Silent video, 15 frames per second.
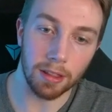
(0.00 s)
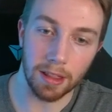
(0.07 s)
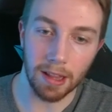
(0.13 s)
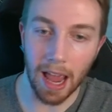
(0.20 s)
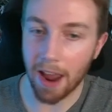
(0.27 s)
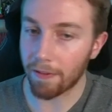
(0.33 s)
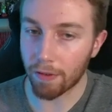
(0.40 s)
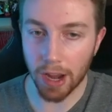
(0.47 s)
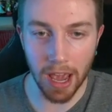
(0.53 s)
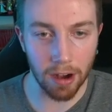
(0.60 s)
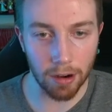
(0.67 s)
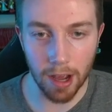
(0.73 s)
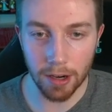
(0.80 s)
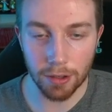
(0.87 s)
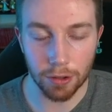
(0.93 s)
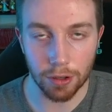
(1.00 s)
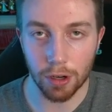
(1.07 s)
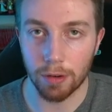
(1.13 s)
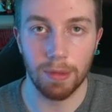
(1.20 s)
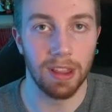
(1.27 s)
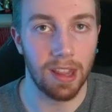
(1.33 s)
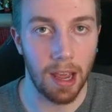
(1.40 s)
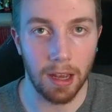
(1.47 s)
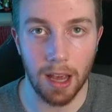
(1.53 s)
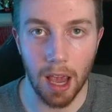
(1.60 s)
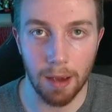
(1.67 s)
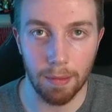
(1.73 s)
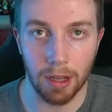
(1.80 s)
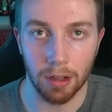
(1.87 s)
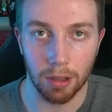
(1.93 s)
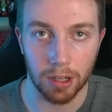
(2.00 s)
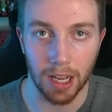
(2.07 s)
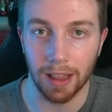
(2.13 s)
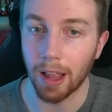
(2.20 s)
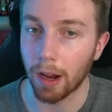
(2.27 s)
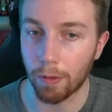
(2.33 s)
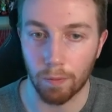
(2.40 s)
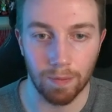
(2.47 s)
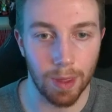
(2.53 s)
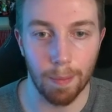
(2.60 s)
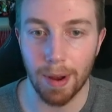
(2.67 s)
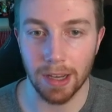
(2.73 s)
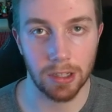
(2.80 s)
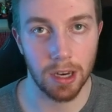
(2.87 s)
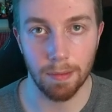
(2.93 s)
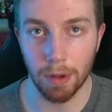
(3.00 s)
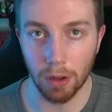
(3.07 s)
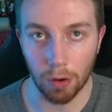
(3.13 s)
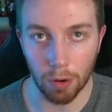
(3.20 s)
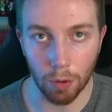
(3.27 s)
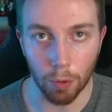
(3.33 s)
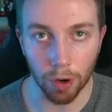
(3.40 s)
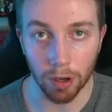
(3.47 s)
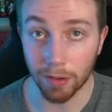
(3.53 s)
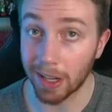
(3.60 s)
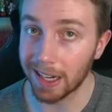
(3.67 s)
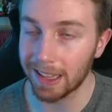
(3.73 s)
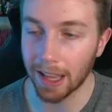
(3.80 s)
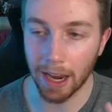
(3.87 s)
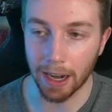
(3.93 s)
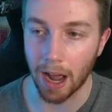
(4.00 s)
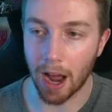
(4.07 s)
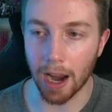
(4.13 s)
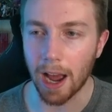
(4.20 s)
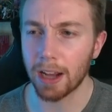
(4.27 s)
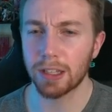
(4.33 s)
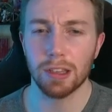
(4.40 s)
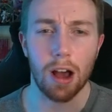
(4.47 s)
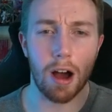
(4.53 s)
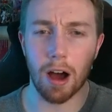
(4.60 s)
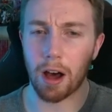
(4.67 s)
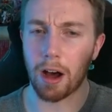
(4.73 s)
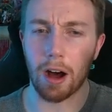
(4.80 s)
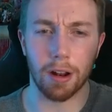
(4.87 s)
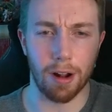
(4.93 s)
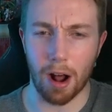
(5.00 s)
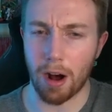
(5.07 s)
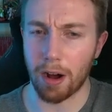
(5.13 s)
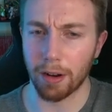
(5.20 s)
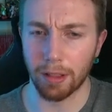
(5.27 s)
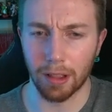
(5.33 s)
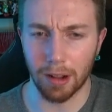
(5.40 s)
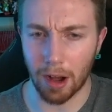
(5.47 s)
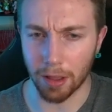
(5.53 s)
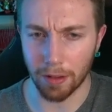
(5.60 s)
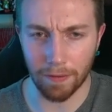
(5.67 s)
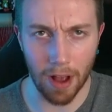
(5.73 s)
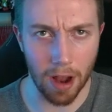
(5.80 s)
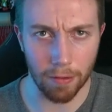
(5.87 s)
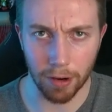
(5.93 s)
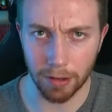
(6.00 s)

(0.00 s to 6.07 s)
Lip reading: every international tournament, they came in looking like the best team in the whole world. Like, I saw on the Valorant